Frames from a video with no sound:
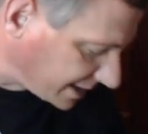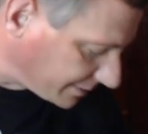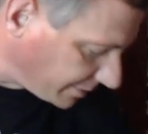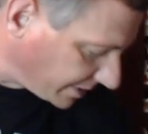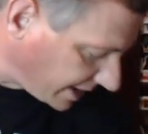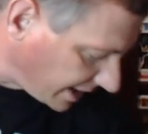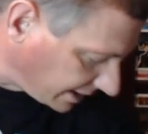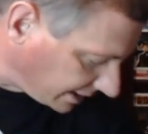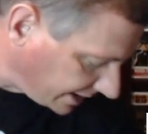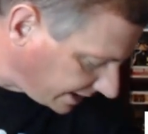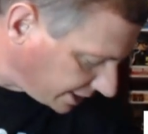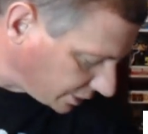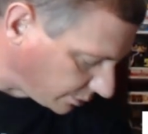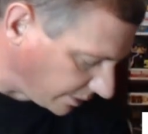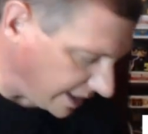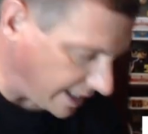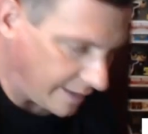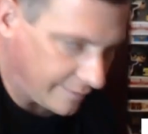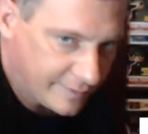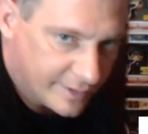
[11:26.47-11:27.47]
but not least, we
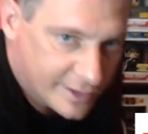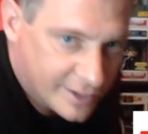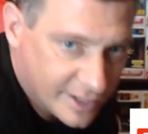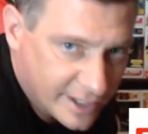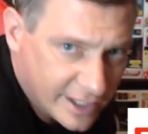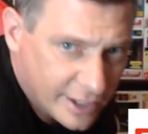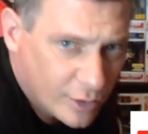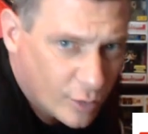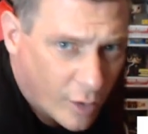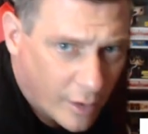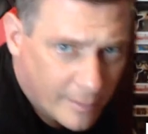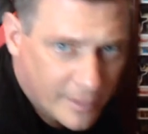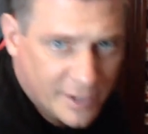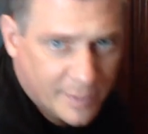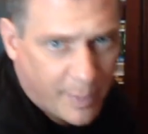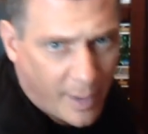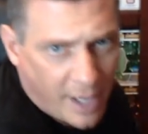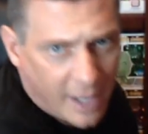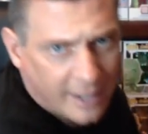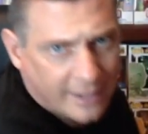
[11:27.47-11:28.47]
have this enormous
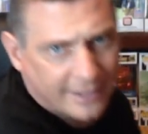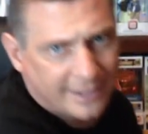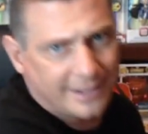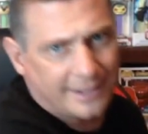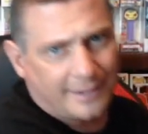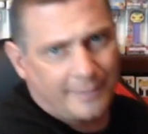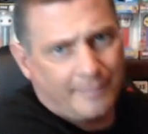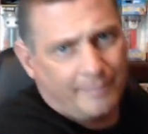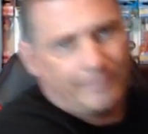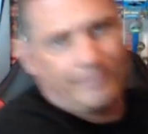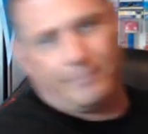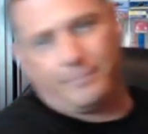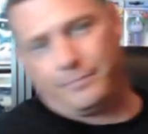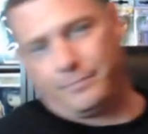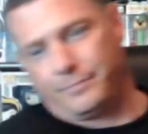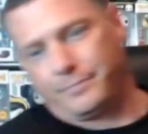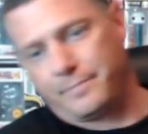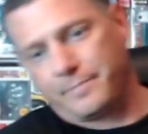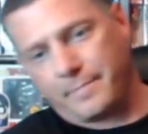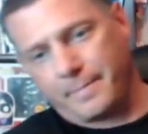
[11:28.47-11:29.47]
box.
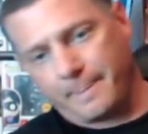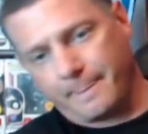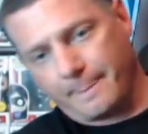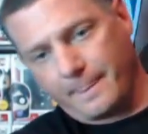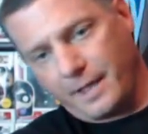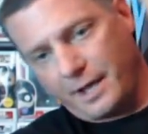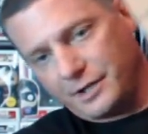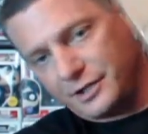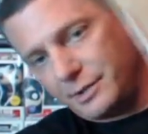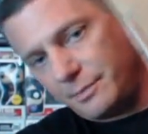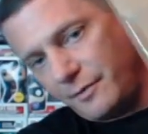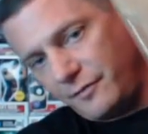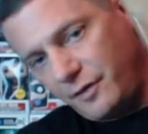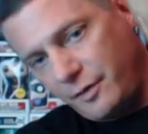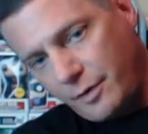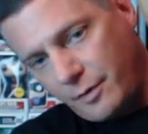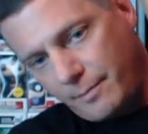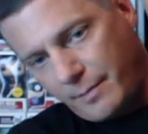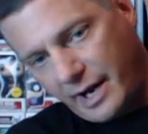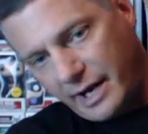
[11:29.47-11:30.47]
Some of you
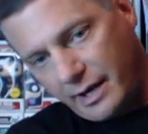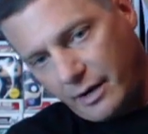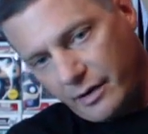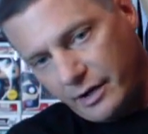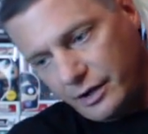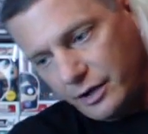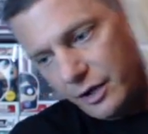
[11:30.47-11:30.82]
might already know